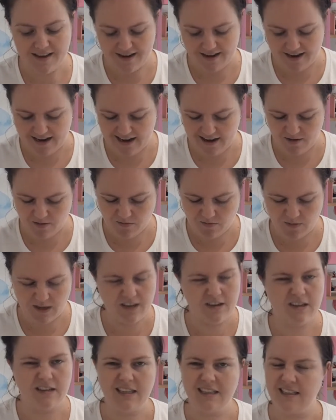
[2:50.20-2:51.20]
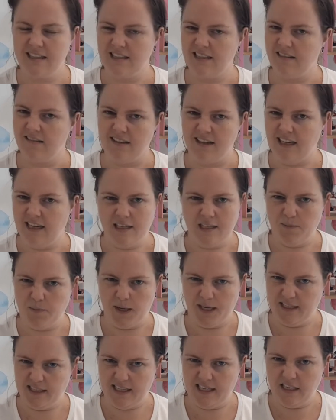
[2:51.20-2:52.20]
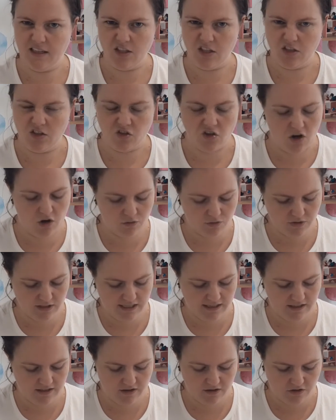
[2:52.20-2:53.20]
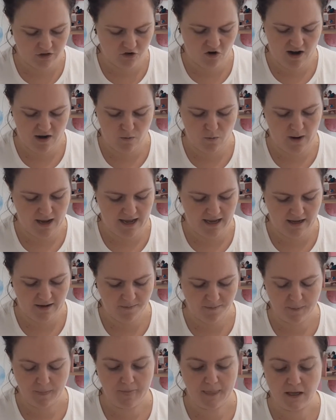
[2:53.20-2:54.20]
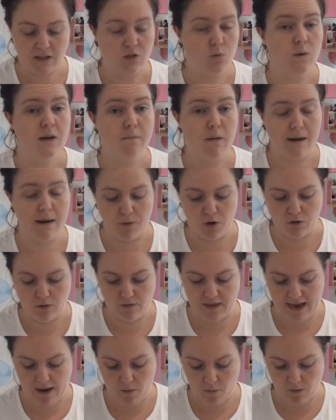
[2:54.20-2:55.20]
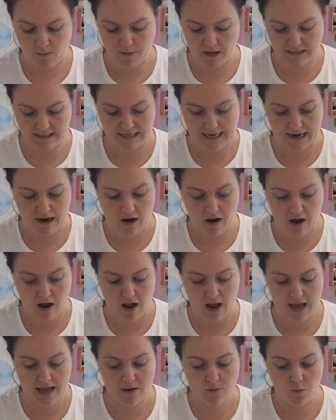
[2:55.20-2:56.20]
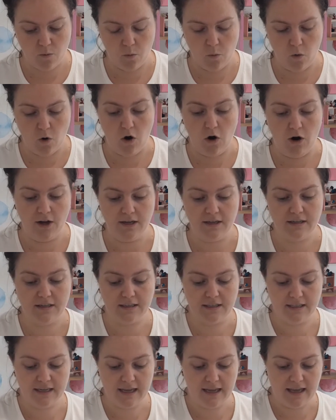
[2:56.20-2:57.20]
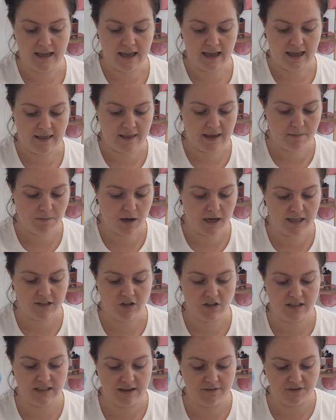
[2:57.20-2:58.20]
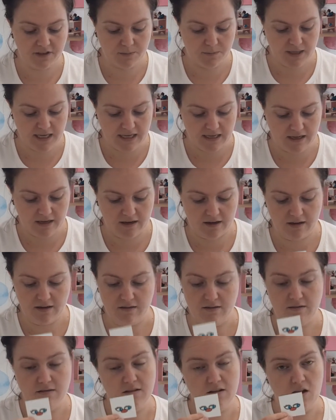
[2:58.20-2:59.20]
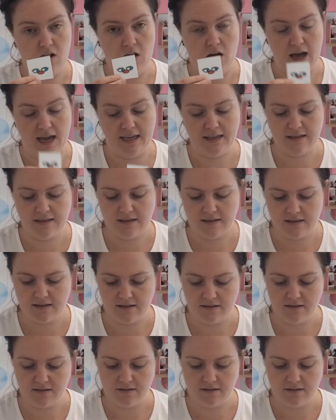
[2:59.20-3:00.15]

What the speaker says: Now, we don't necessarily expect a kid to use a whole sentence straight away. So we might model that. We might say, I want, and they might just have to pick eyes,